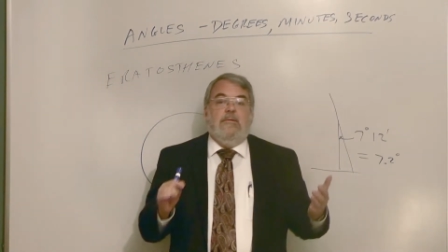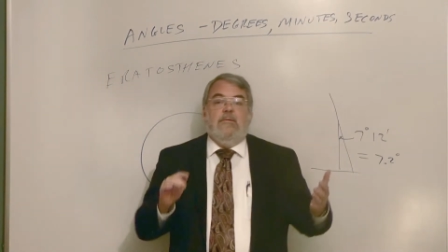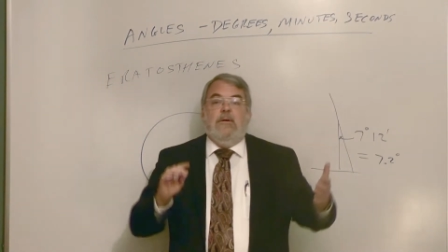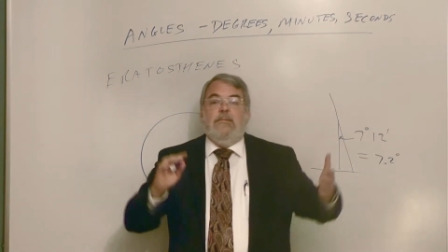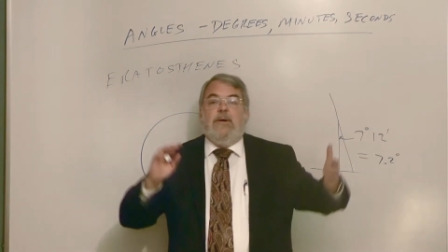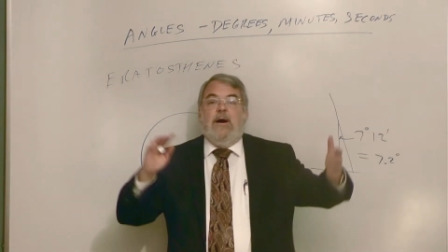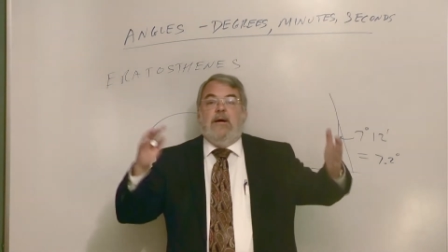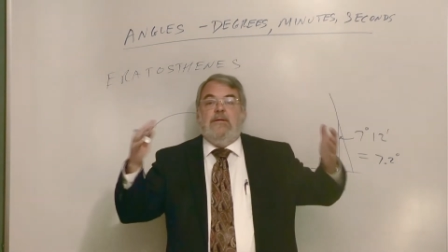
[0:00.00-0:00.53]

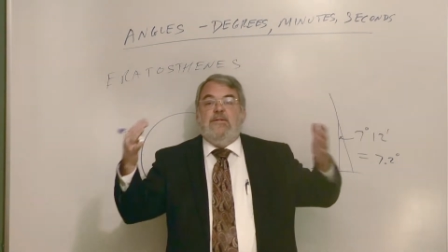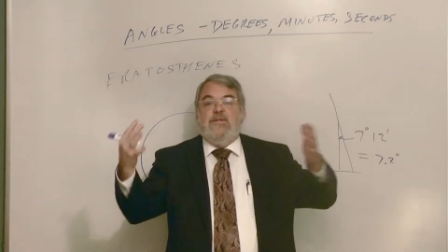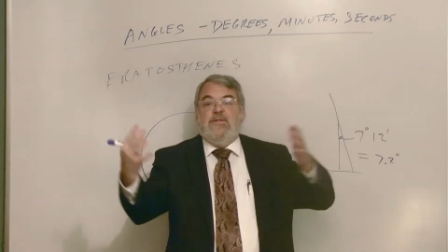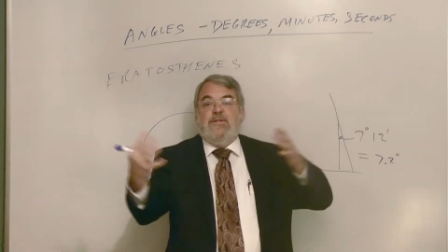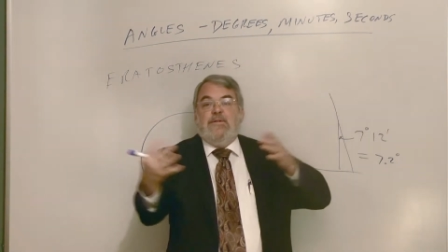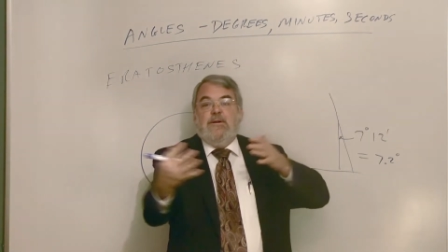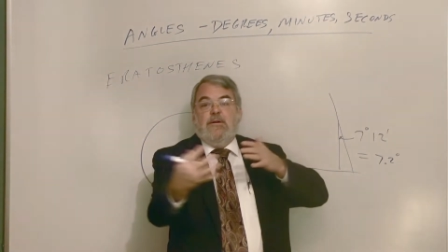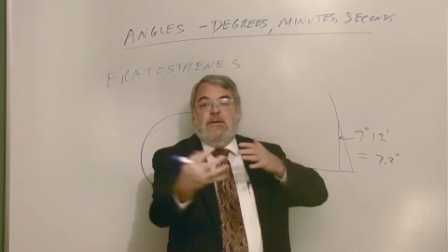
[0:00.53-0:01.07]
What about
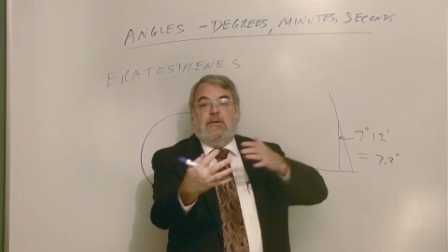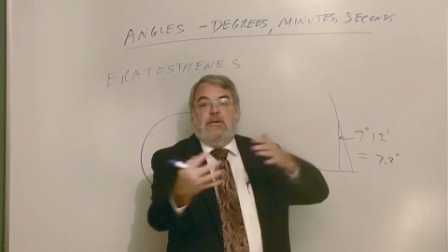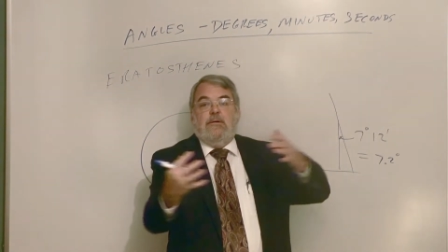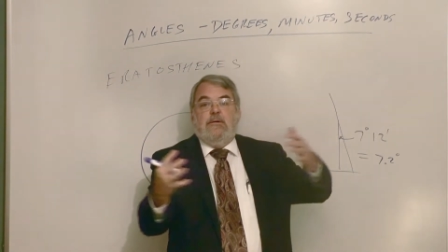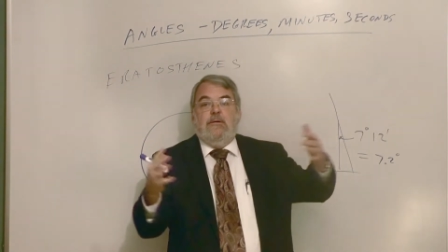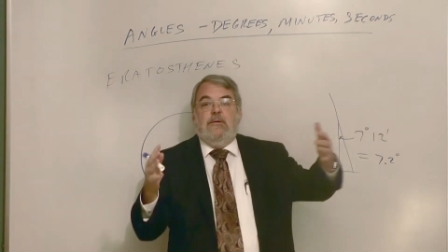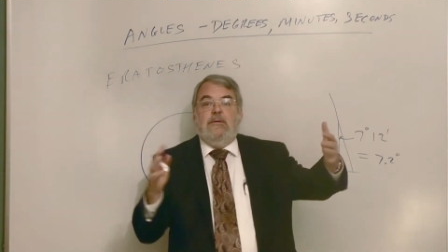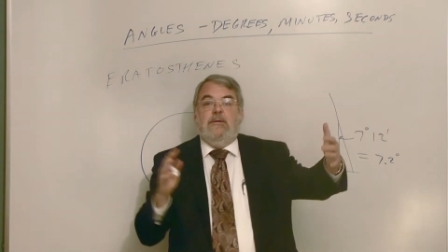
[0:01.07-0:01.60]

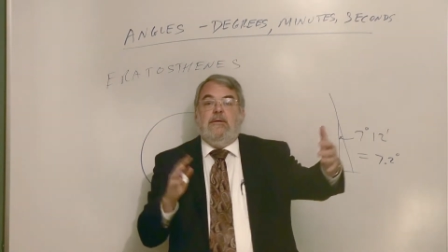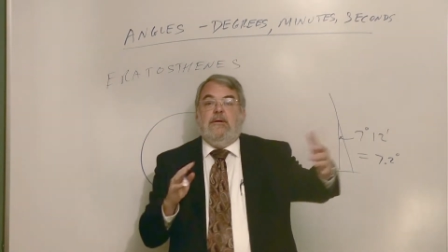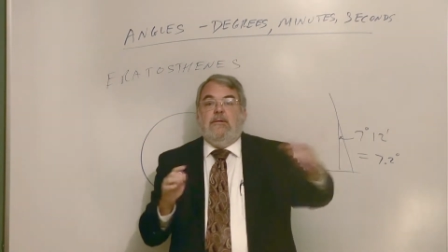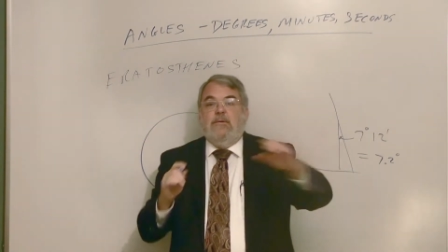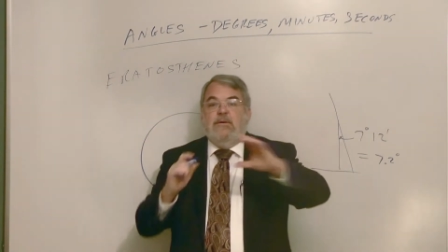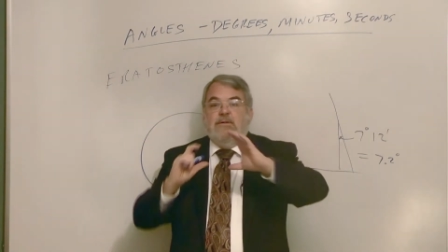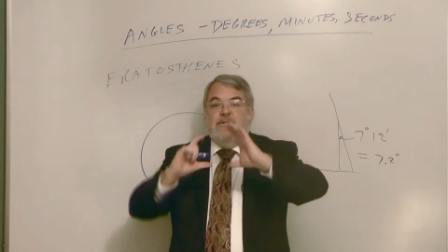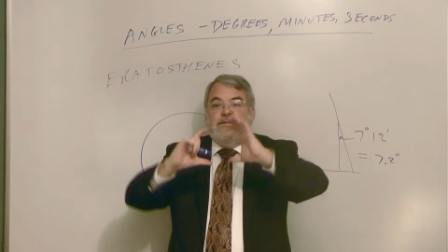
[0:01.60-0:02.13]
spherical?
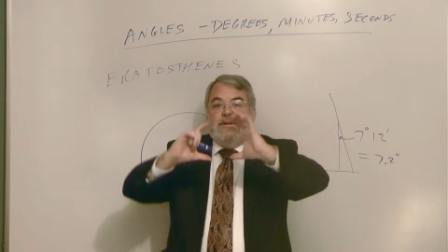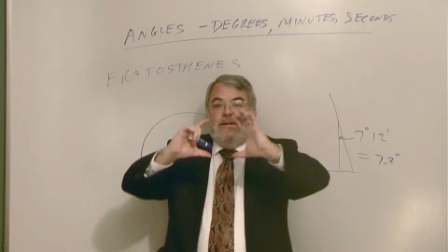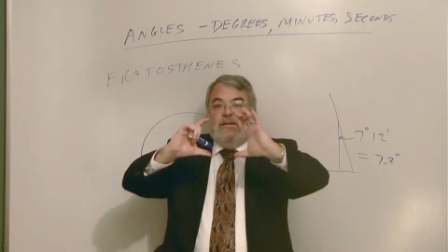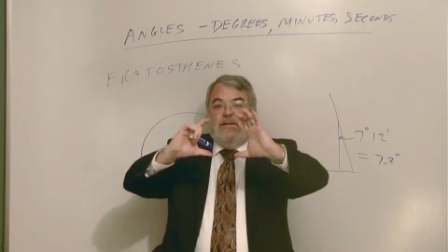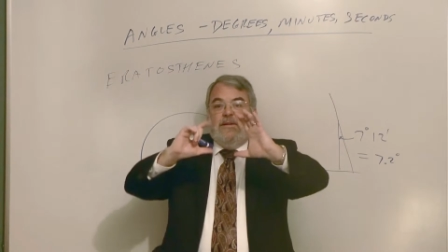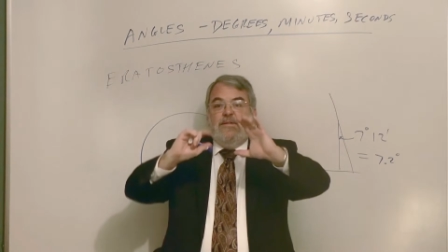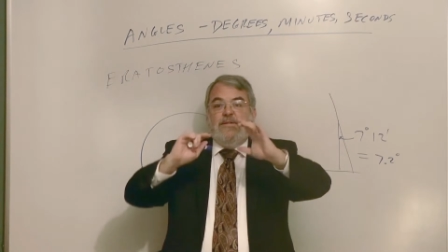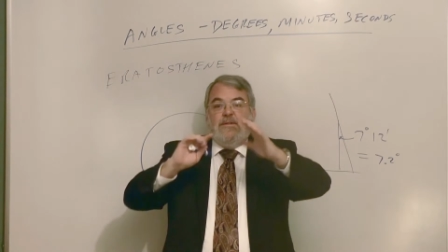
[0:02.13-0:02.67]
Are we just a
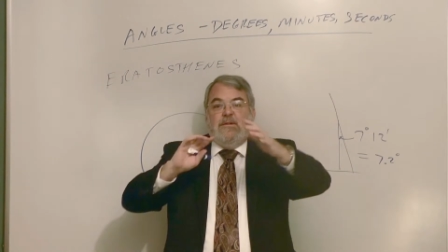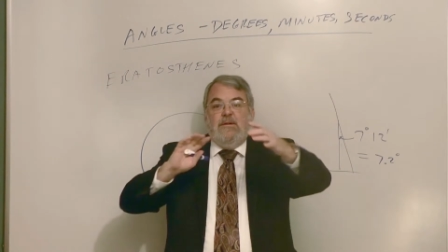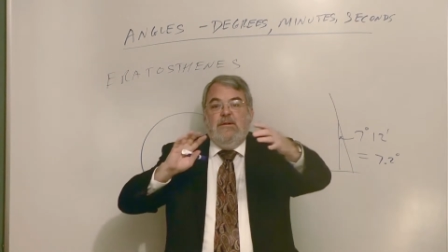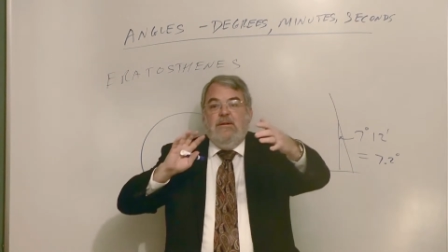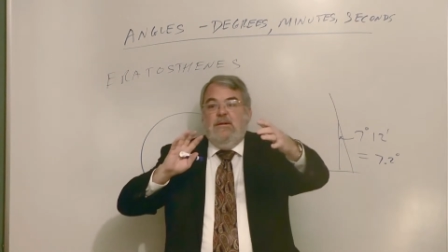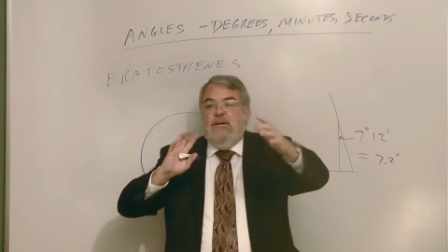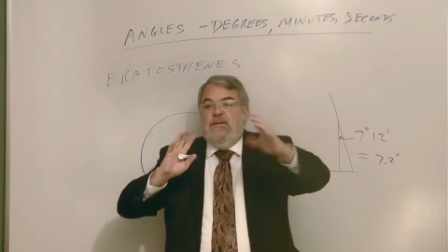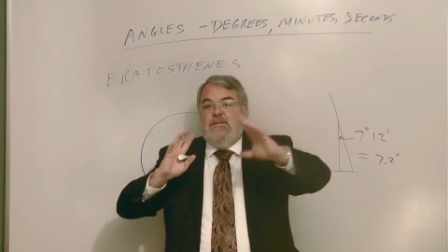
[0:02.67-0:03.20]
disk?
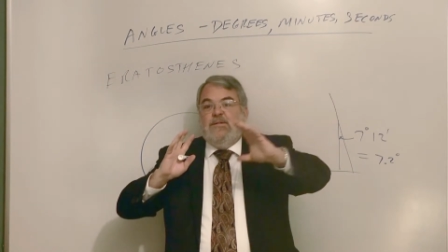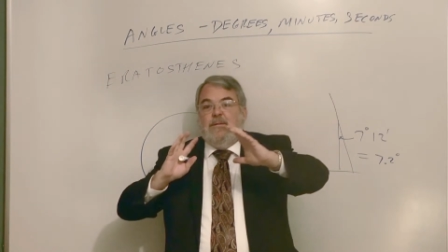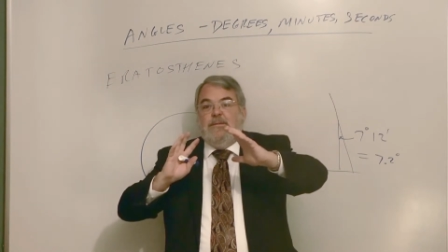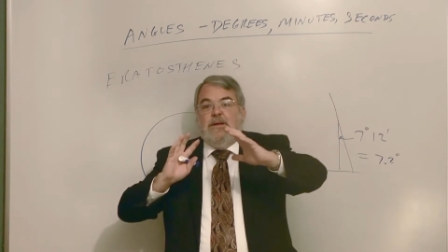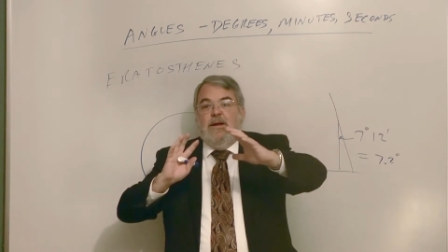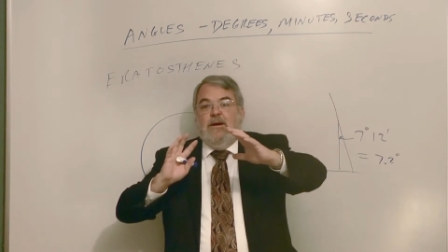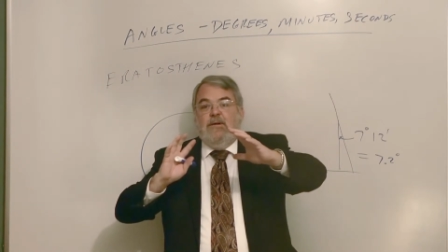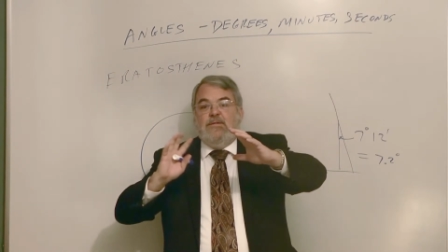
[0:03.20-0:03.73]

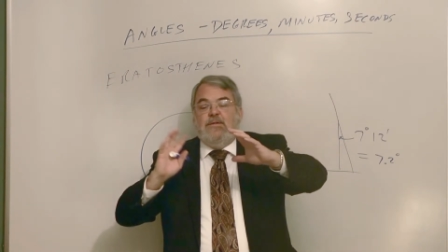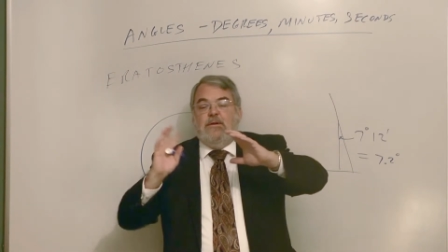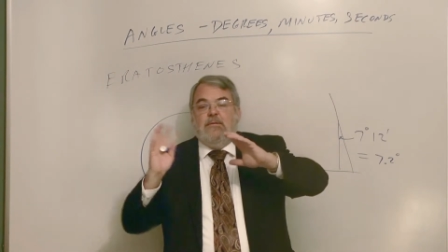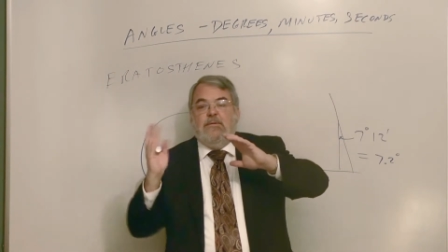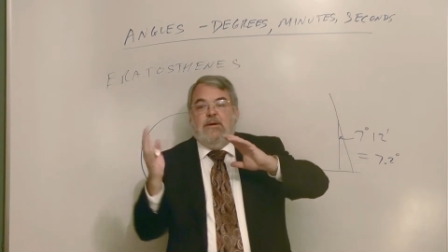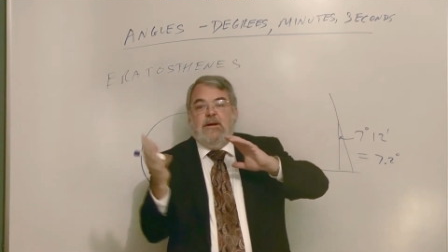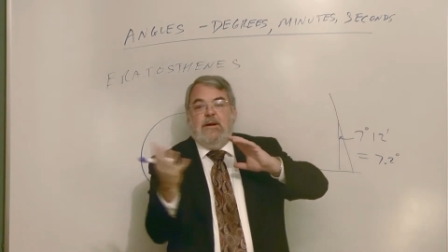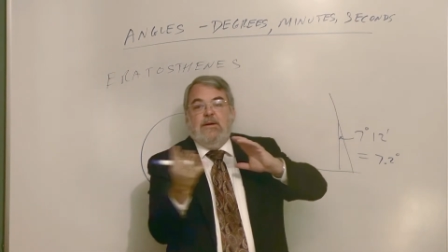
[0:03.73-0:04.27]
Something else?
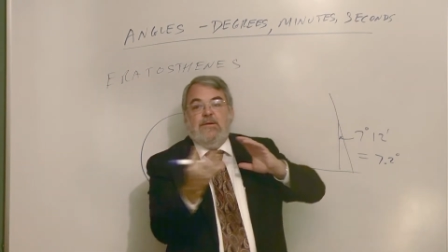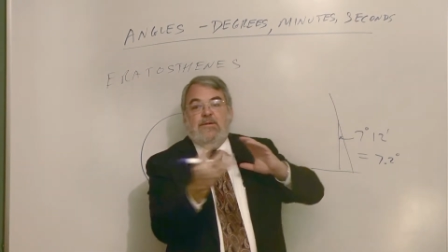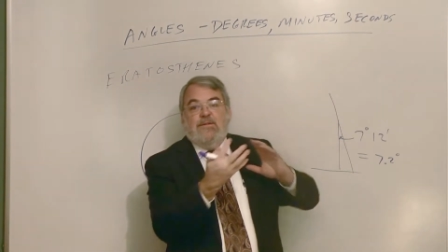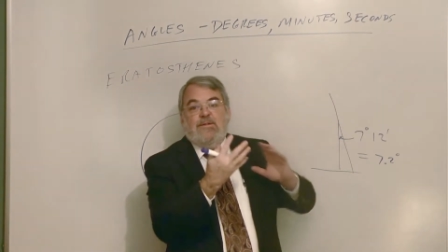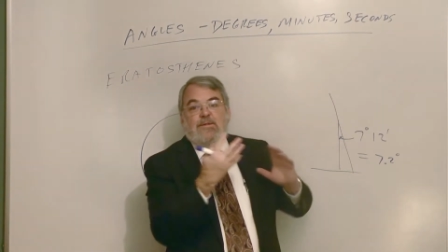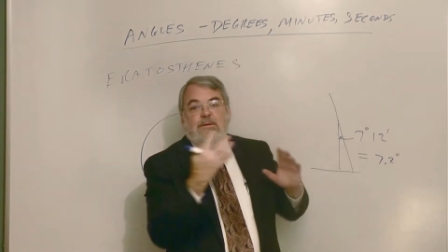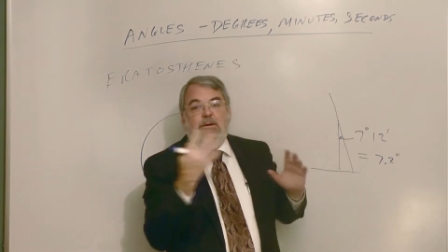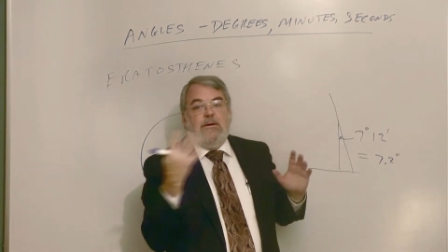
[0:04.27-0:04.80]
Are we a
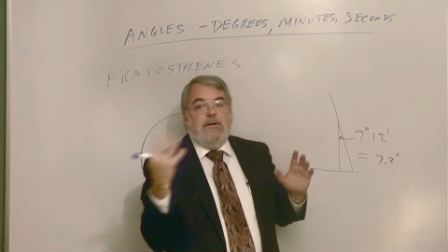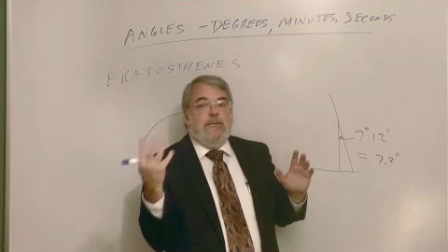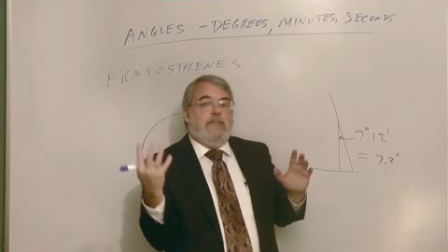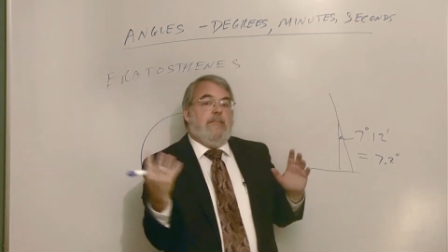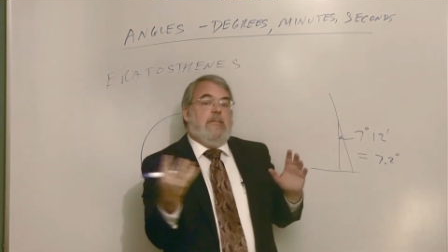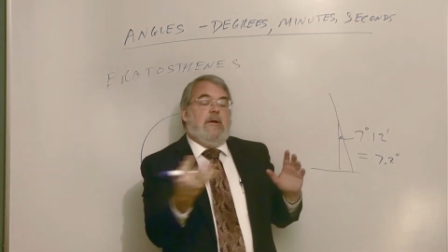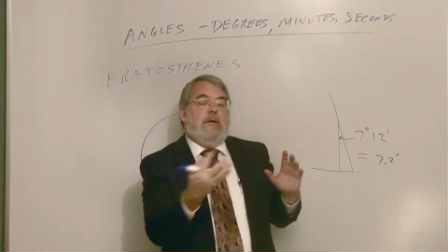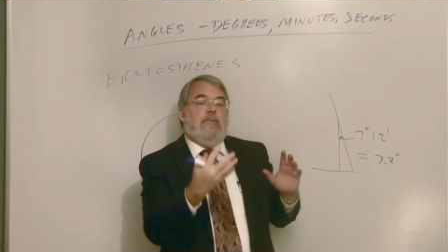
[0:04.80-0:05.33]
sphere?
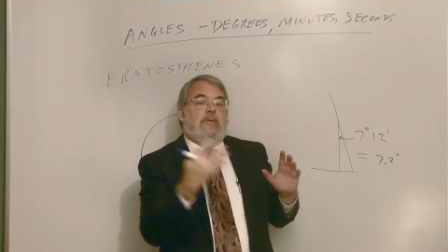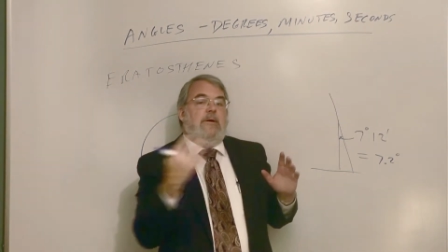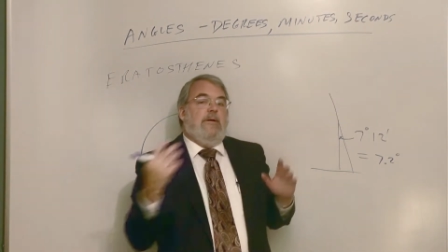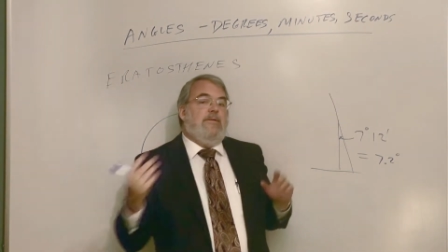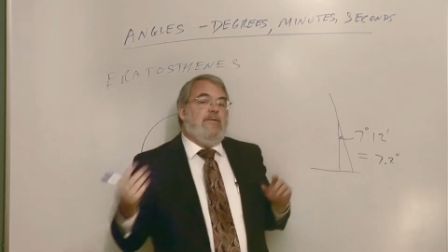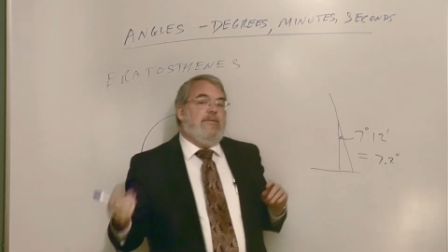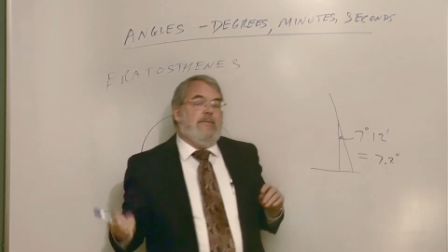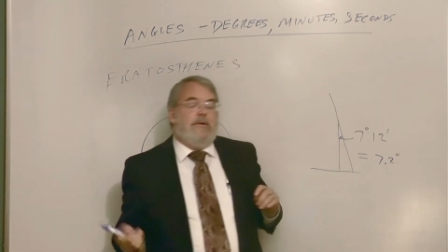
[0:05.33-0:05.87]
Are we
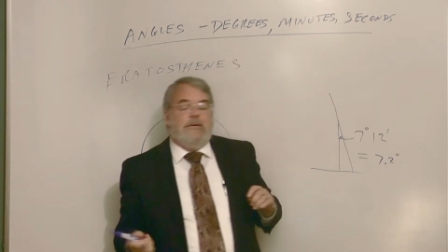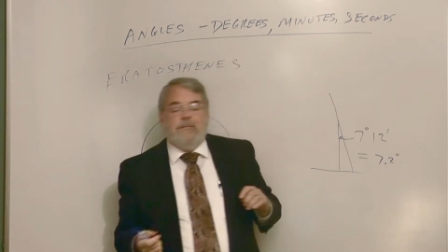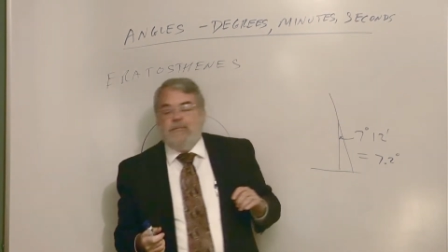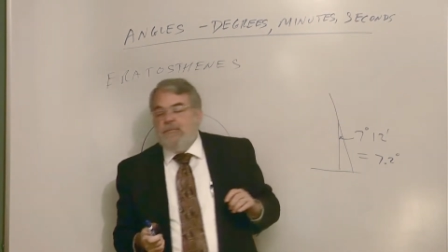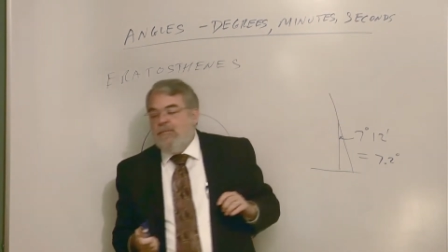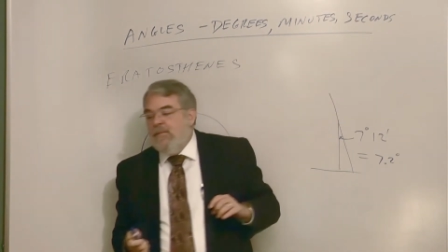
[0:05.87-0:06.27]
a sphere?